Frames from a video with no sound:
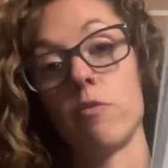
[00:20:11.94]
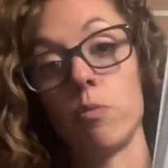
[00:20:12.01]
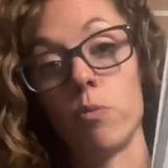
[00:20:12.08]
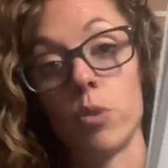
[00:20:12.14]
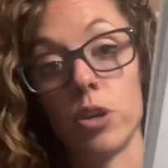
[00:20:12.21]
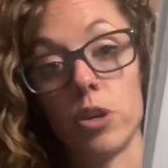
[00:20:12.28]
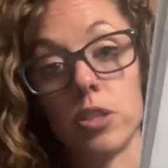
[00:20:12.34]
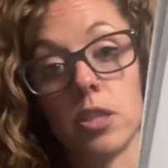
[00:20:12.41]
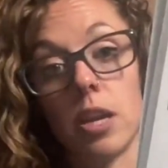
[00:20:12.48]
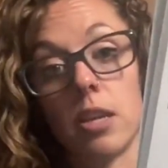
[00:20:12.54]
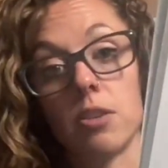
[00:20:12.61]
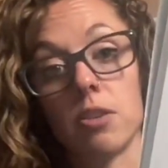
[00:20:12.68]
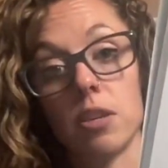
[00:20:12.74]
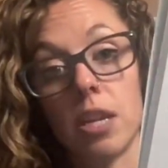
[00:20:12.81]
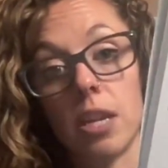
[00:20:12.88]
words
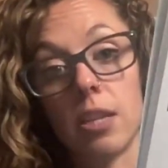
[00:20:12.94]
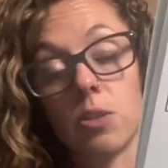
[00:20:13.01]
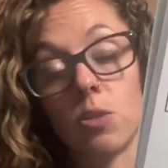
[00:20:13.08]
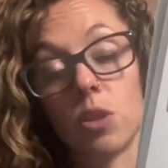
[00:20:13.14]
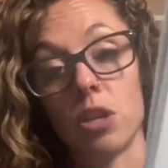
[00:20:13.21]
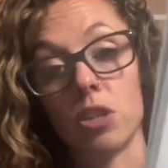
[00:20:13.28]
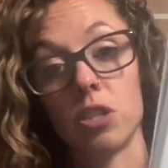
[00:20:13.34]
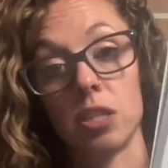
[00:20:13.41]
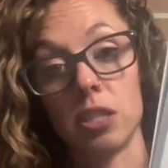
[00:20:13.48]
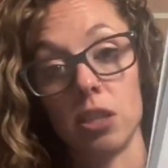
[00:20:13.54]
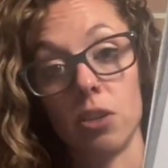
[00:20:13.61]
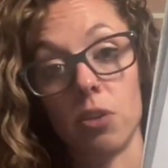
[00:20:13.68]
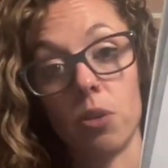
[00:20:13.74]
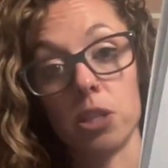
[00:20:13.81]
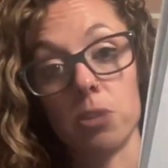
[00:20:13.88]
underneath. So they're still
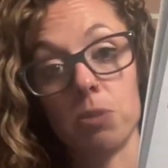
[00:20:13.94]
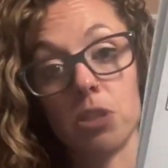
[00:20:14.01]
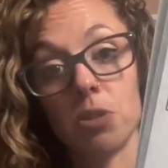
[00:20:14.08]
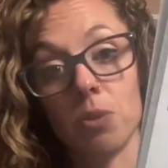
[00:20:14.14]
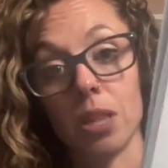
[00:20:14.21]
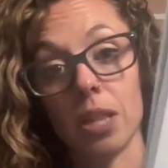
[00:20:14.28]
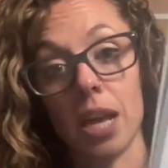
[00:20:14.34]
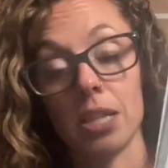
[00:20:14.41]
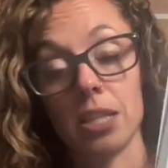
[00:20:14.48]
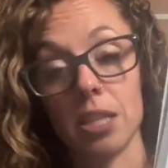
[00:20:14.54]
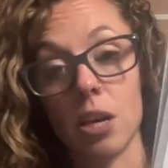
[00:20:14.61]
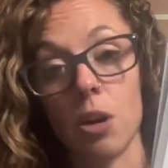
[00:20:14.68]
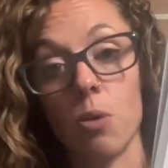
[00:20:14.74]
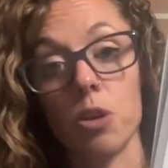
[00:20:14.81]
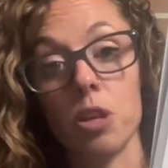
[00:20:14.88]
going to be doing that
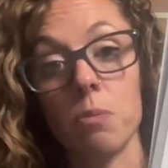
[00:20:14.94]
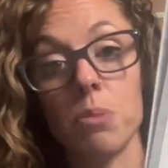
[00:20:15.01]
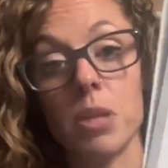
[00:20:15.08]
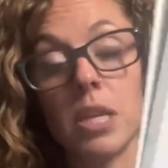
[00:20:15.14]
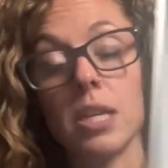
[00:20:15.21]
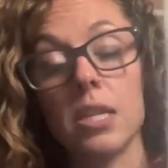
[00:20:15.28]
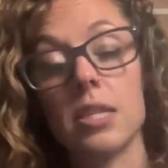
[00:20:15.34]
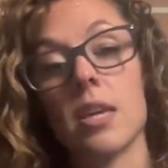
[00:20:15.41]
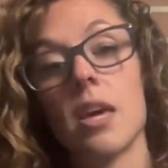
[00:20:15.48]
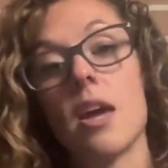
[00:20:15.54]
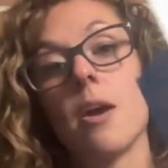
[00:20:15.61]
decoding piece.